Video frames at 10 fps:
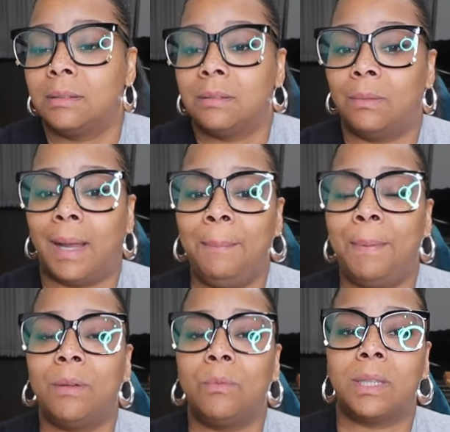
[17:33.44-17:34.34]
Wipe
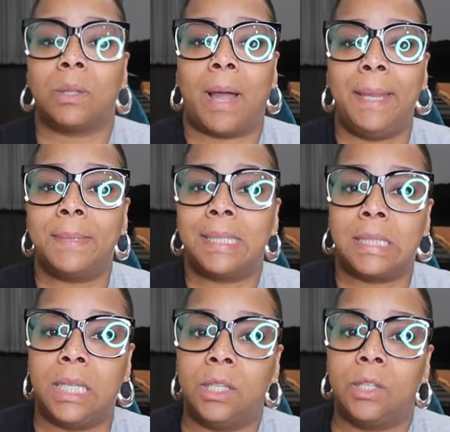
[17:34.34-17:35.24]
it with the wipes
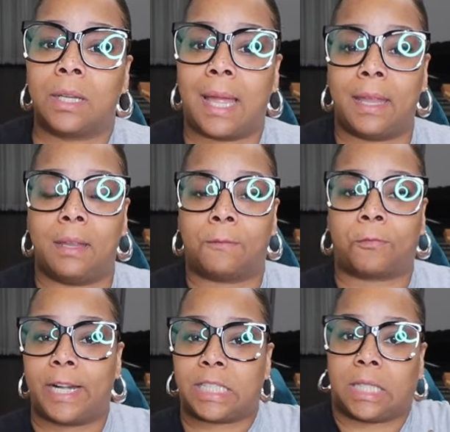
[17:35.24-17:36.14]
because then you're like
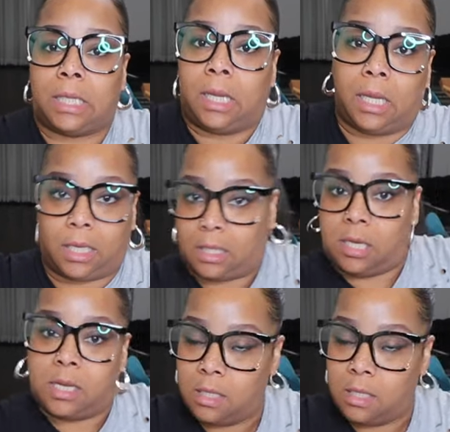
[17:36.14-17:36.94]
freshening it.